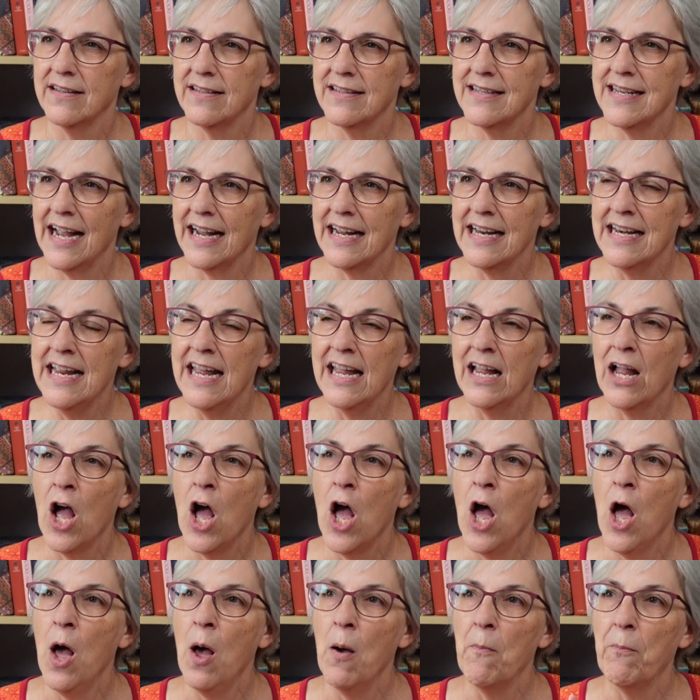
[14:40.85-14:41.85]
technique.
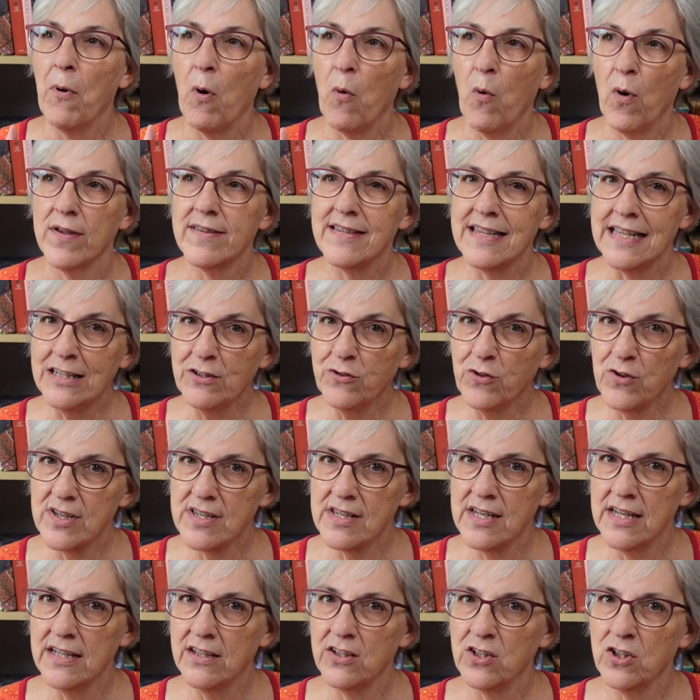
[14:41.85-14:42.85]
But what's
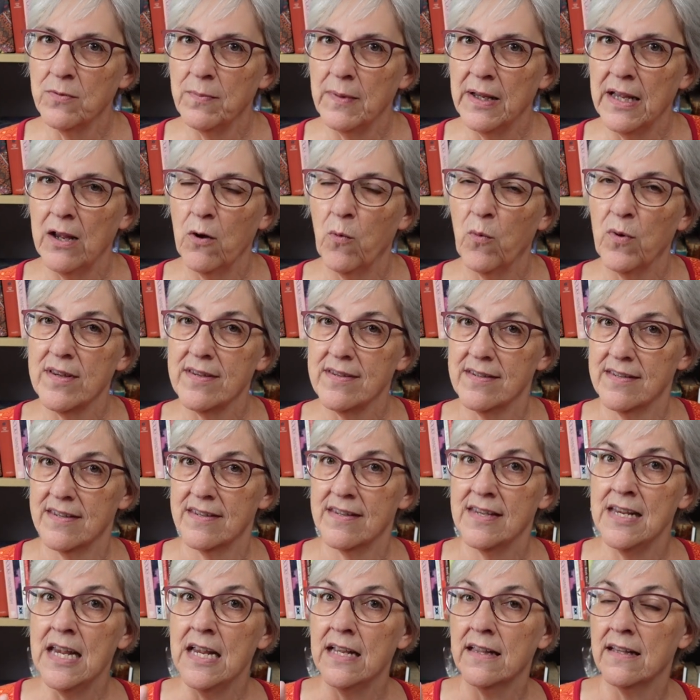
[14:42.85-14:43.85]
interesting to me was
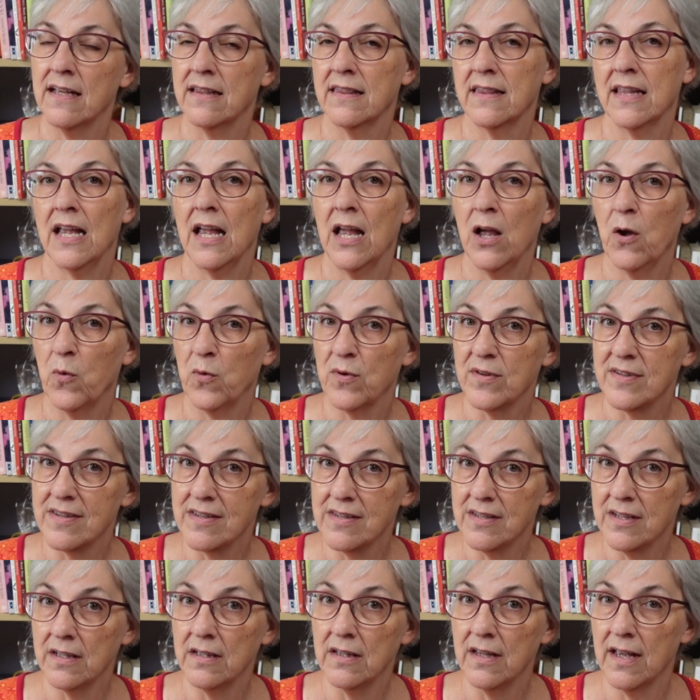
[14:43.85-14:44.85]
seeing that it was
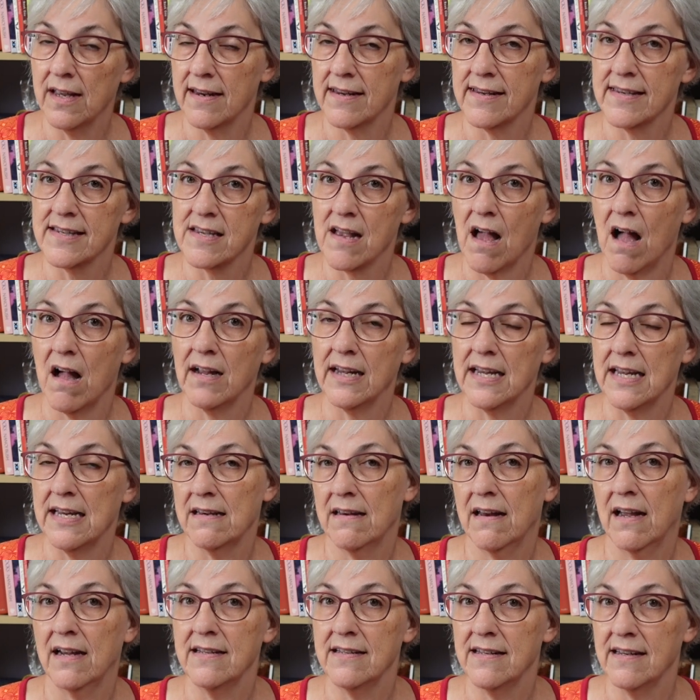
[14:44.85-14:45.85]
still in a sock
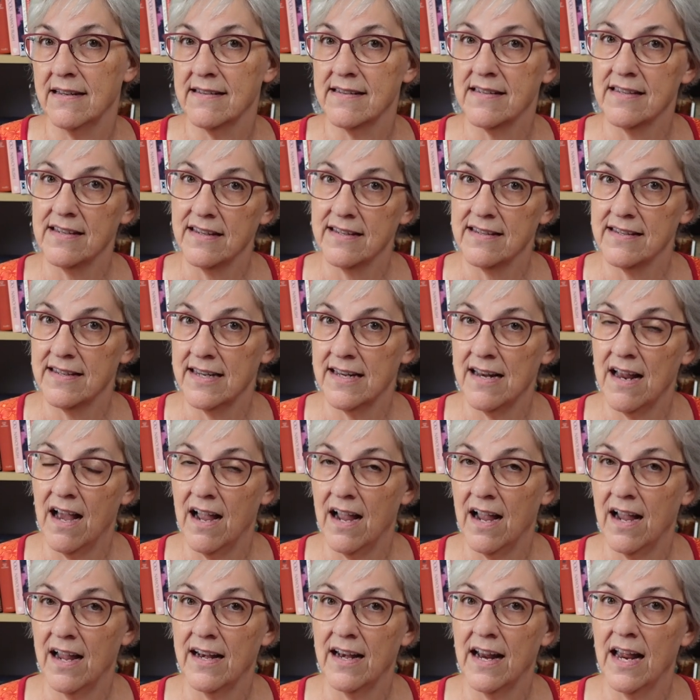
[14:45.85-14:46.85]
in
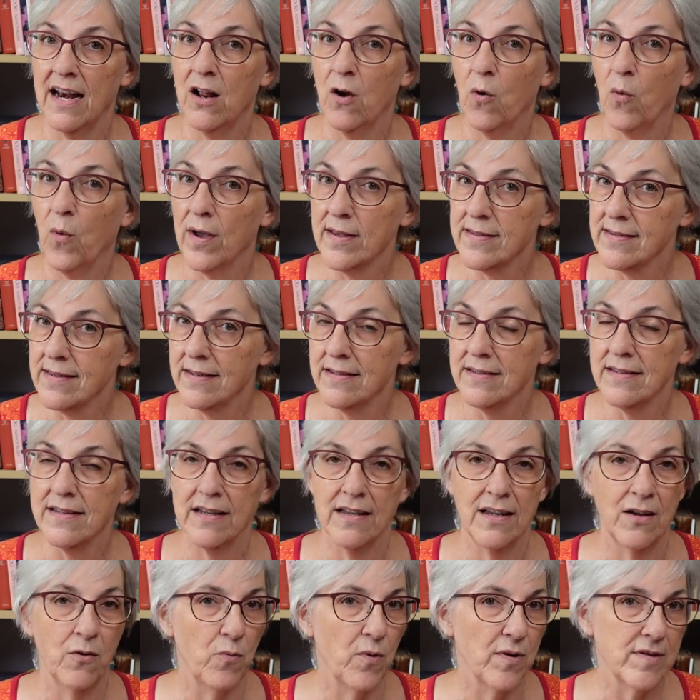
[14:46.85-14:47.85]
1969, and it
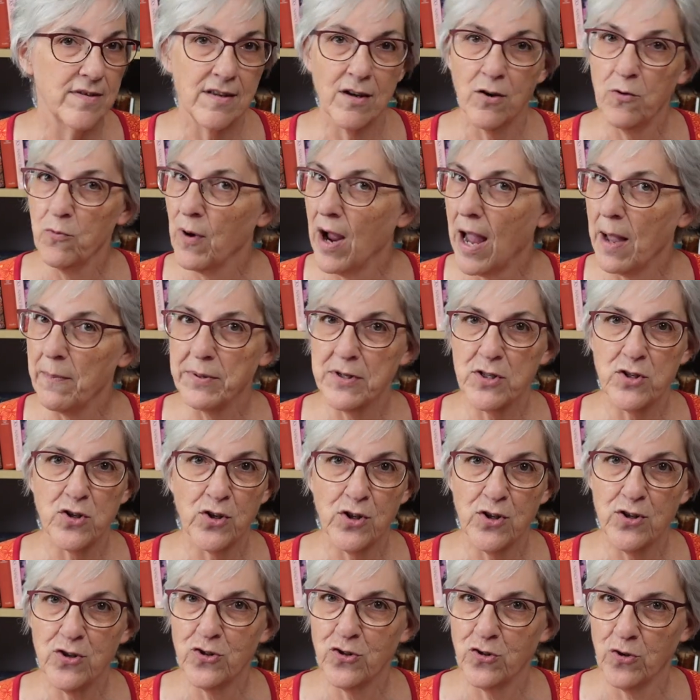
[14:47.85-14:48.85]
wasn't a wrap and
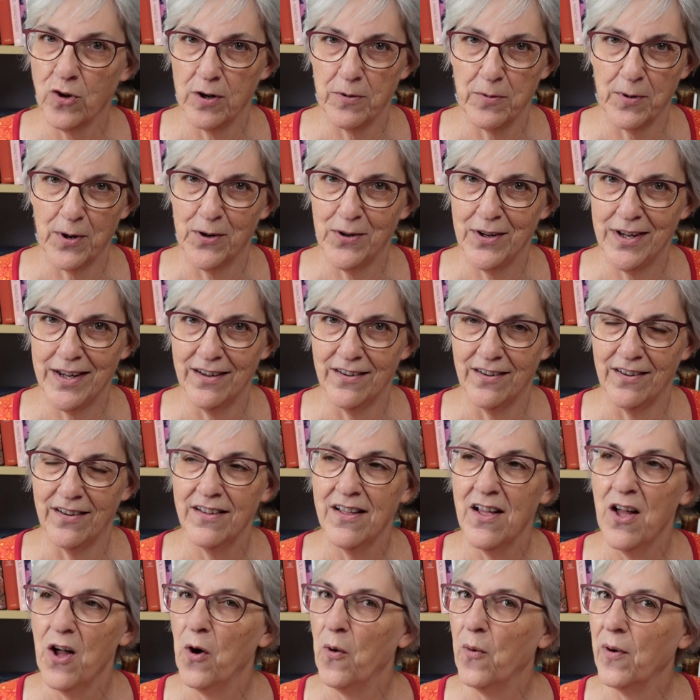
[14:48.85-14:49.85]
turn short row
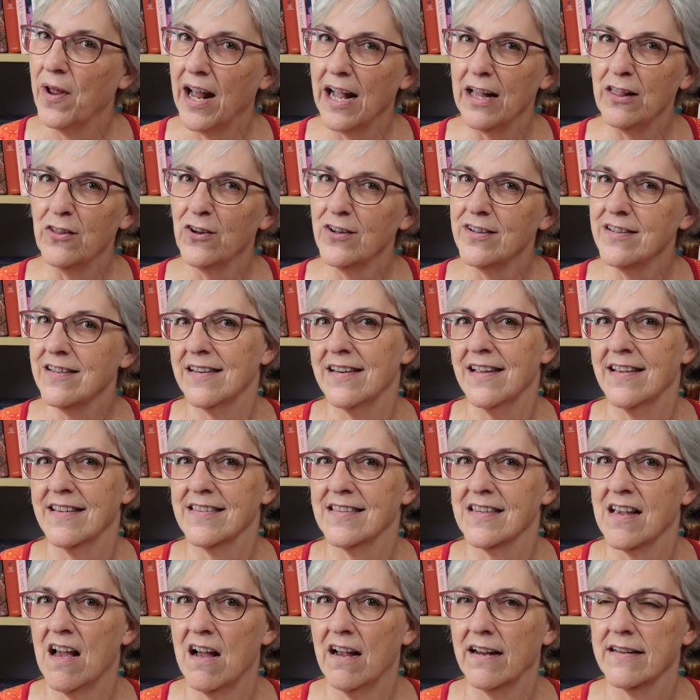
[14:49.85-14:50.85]
heel. When I learned to
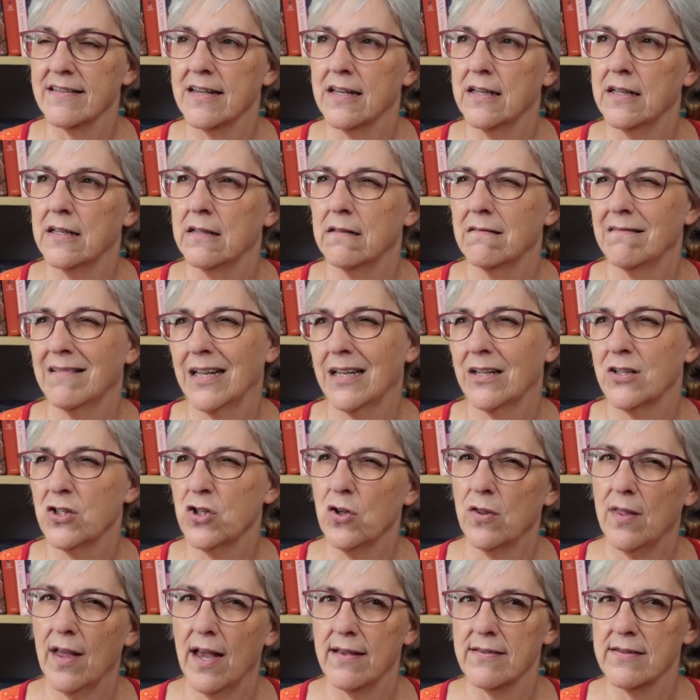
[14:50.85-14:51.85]
knit socks in like
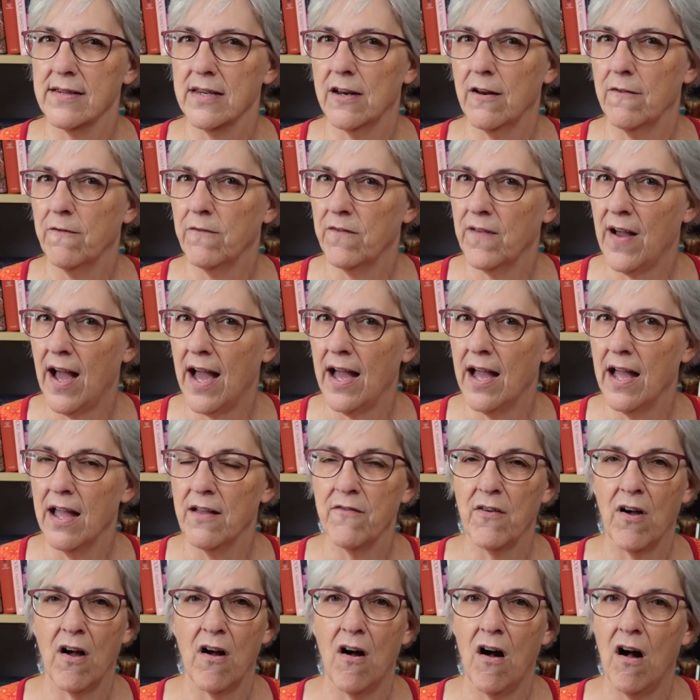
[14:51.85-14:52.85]

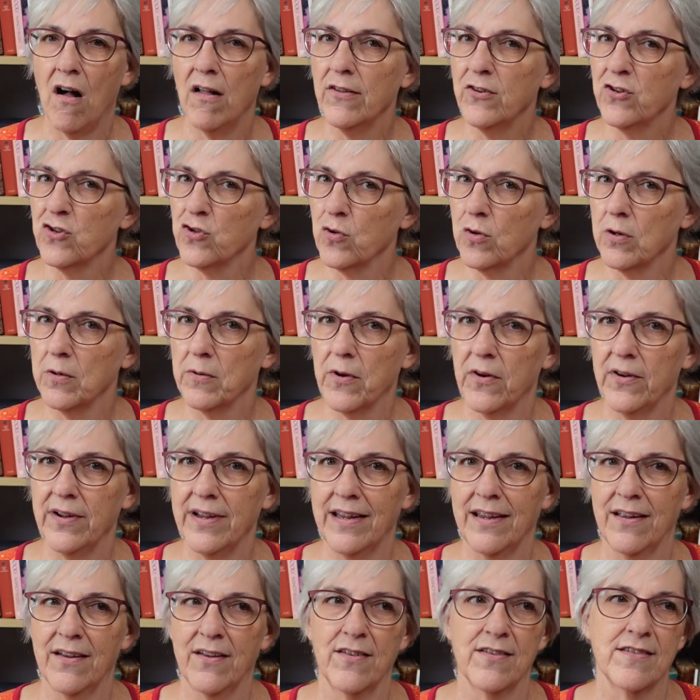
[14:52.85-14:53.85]
2005, all short row
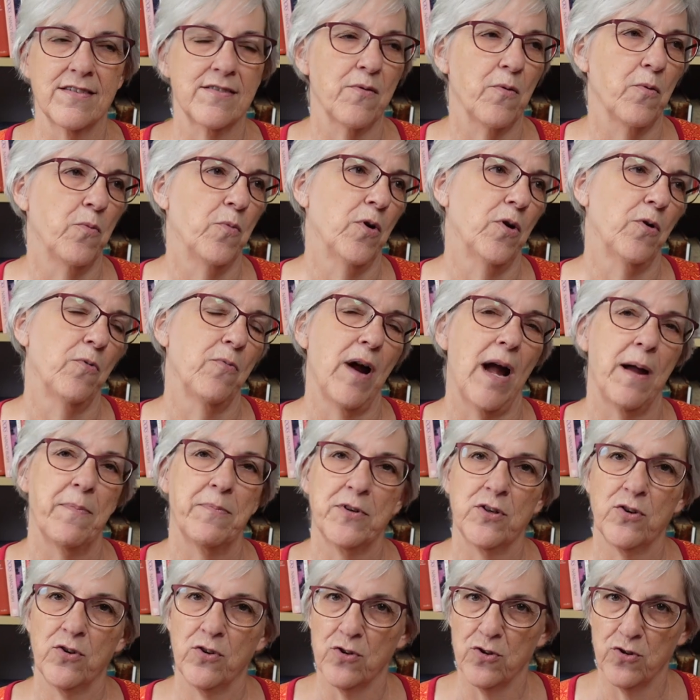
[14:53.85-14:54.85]
heels were
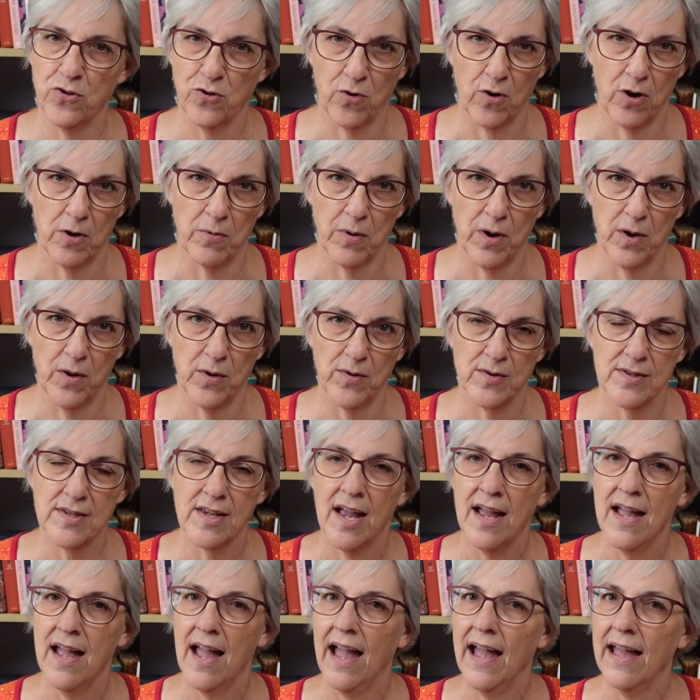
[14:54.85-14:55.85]
wrap and turn short rows.